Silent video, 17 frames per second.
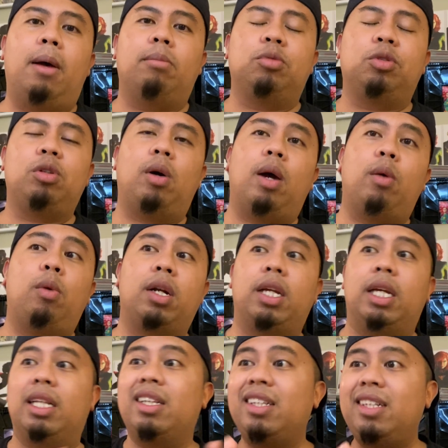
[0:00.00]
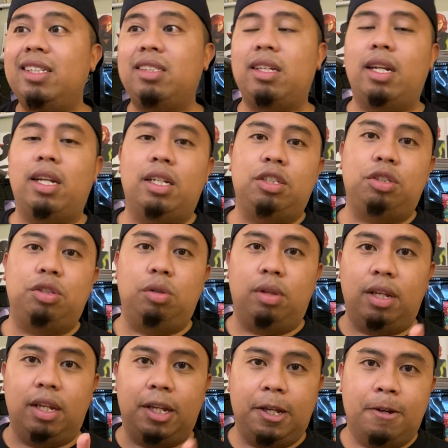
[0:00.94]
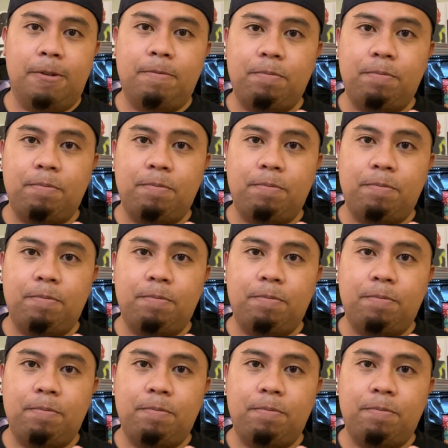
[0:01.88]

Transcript: So I want to at least get into the